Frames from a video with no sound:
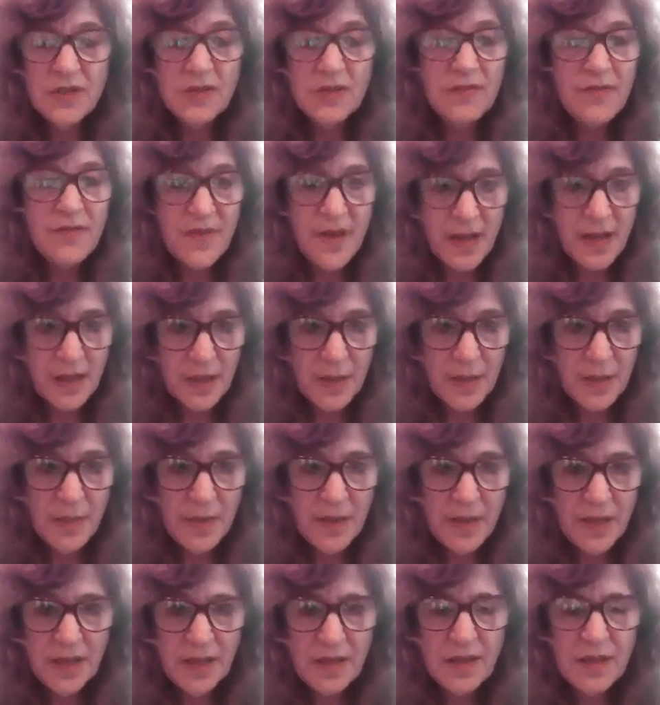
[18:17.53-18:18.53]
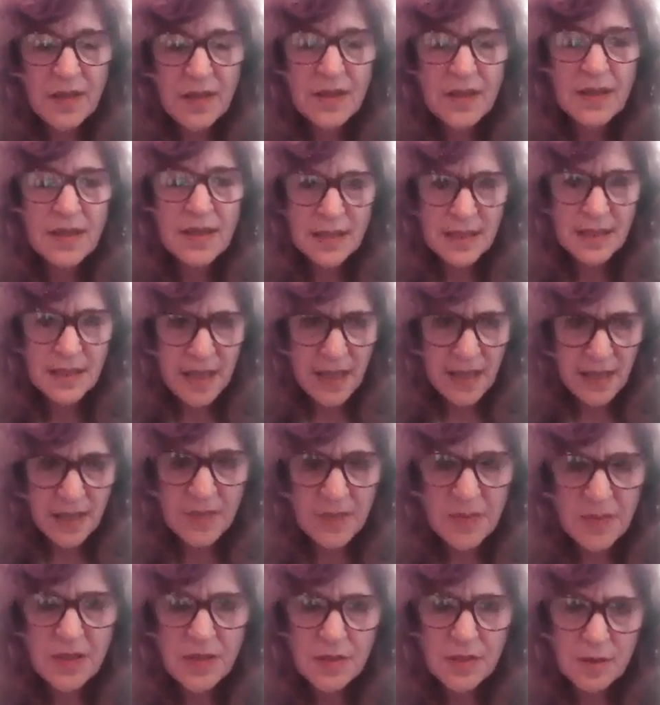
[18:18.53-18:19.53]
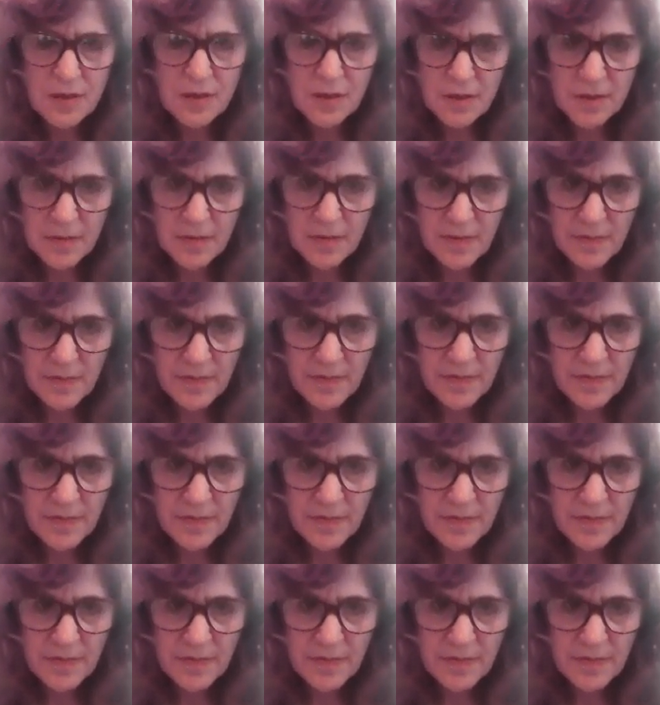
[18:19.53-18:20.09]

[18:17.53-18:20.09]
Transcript: developing assessments.